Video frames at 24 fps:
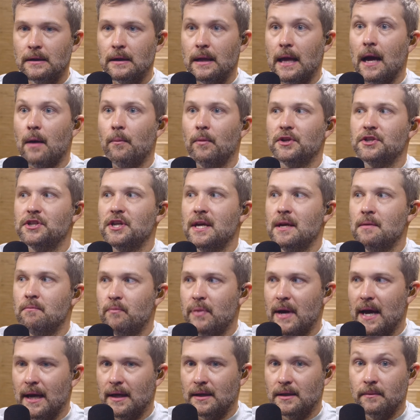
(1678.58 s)
how much
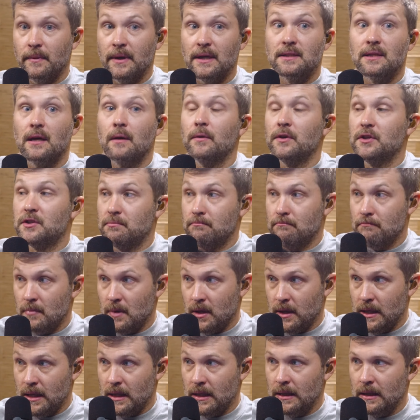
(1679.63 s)
impact it makes, how much
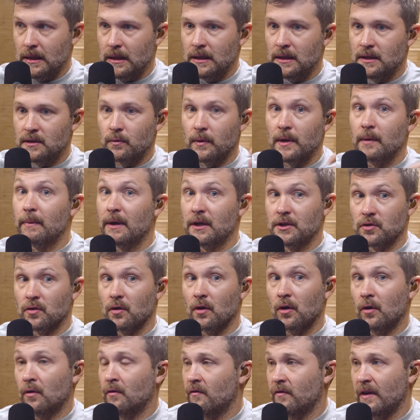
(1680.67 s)
money it is. We measure our
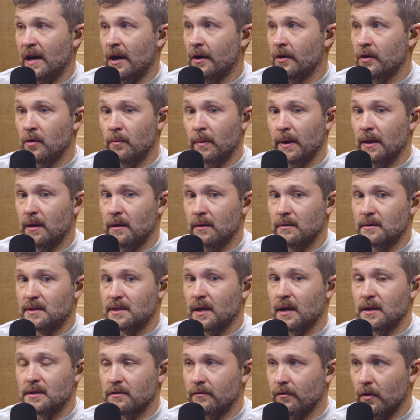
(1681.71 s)
own value by the
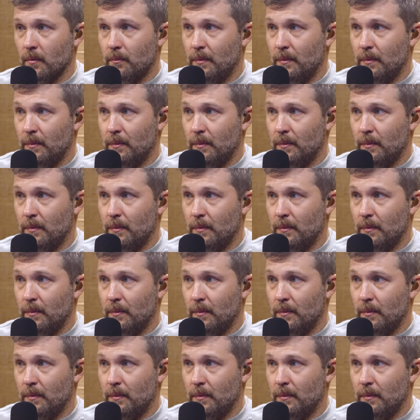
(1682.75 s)
size of our